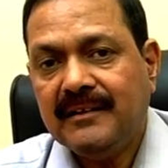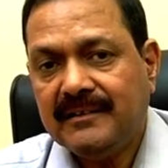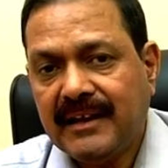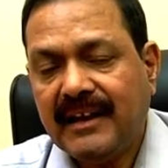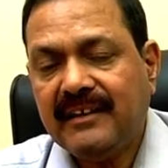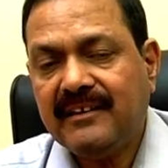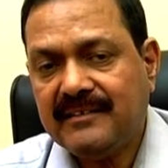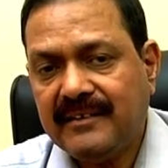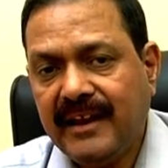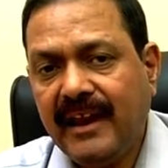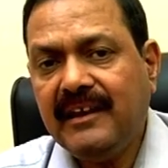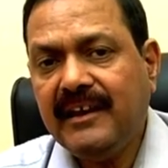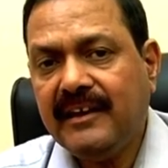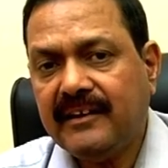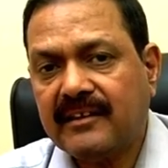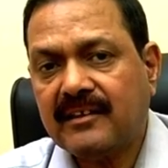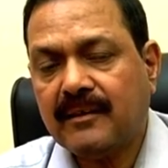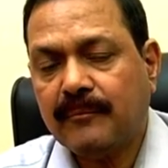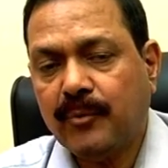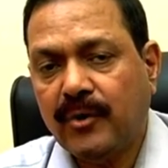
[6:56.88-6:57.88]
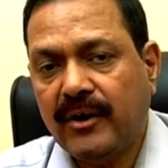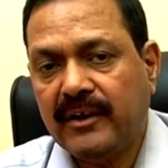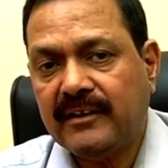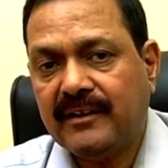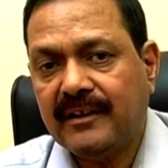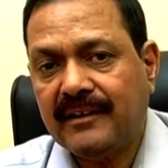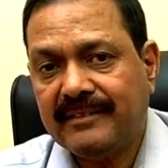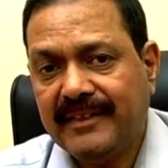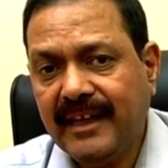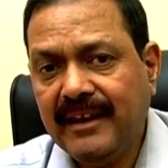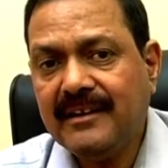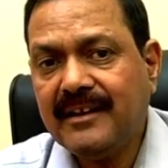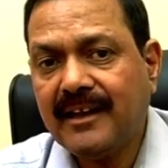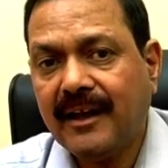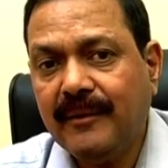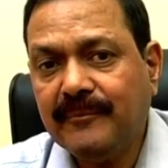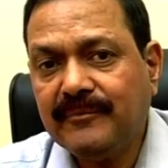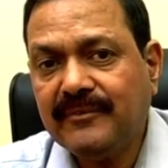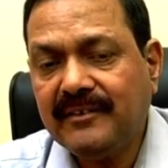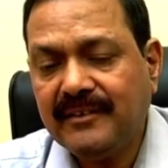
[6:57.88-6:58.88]
That is really disappointing. Then
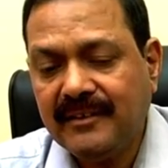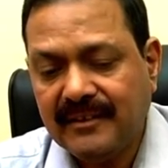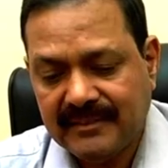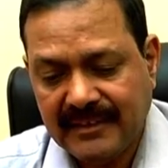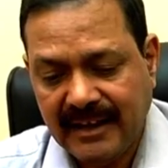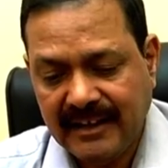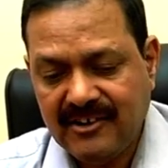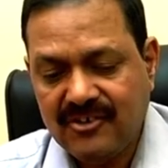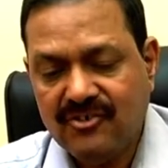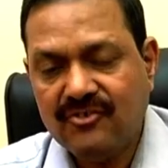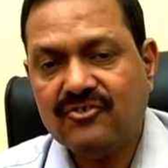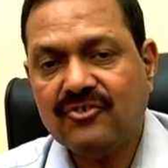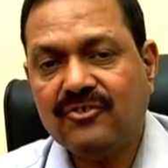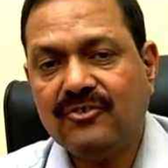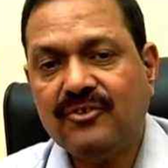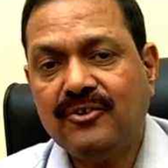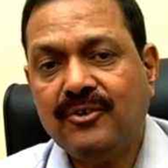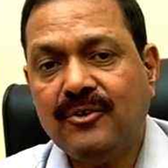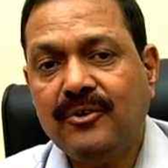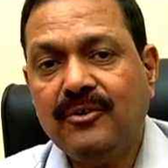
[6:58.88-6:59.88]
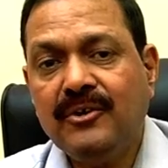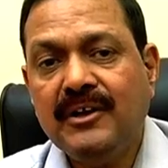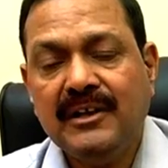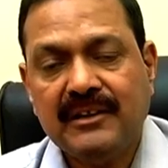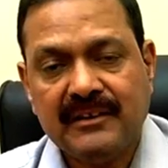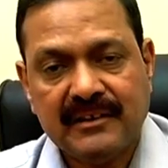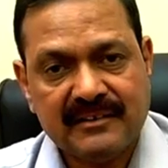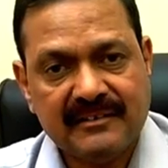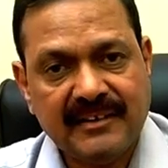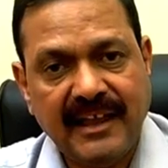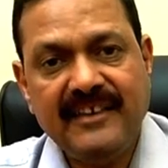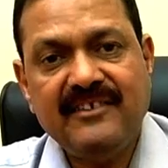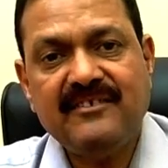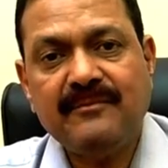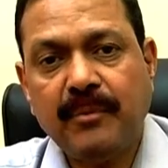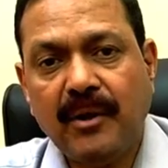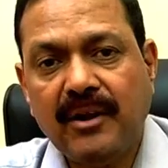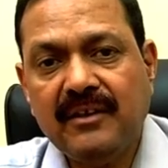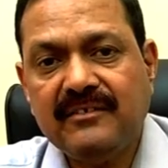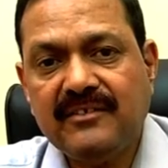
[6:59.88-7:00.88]
comes that you should know the science
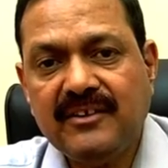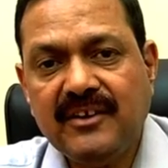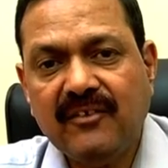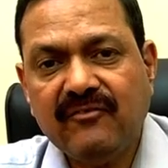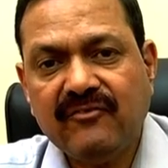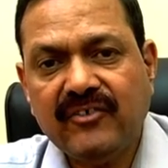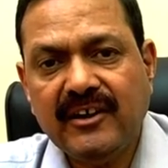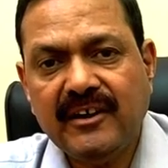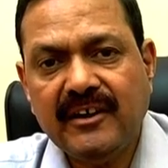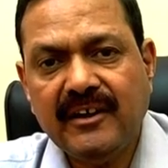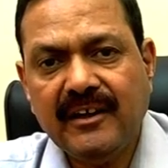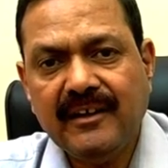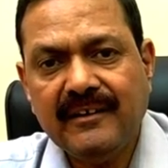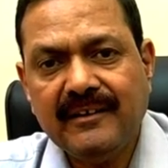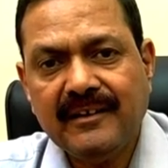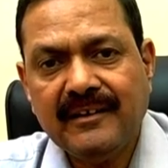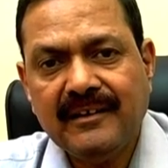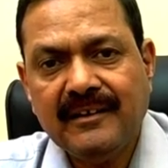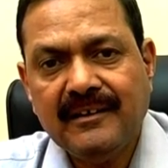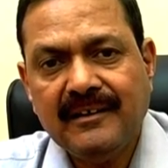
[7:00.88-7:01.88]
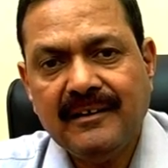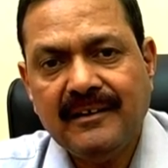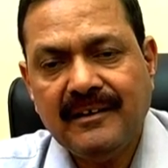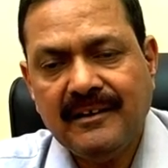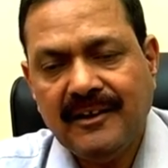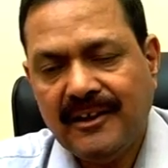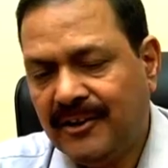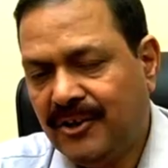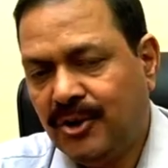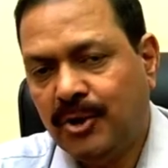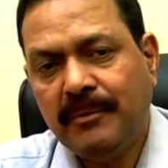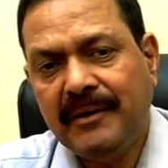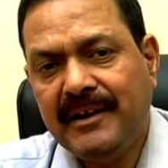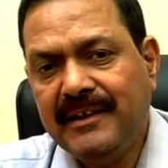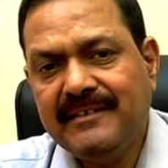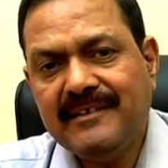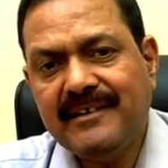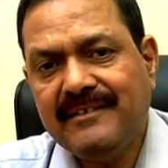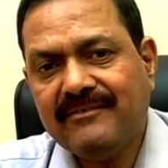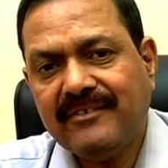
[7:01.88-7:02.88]
policy of India. Nobody
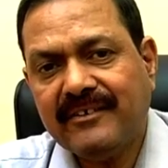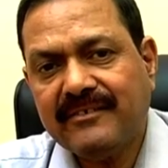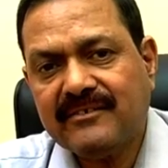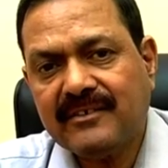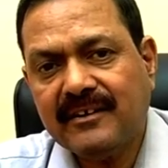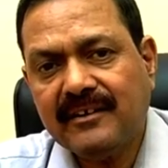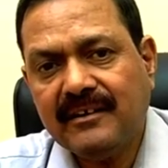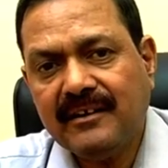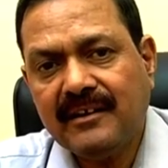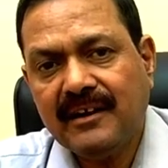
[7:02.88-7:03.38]
is interested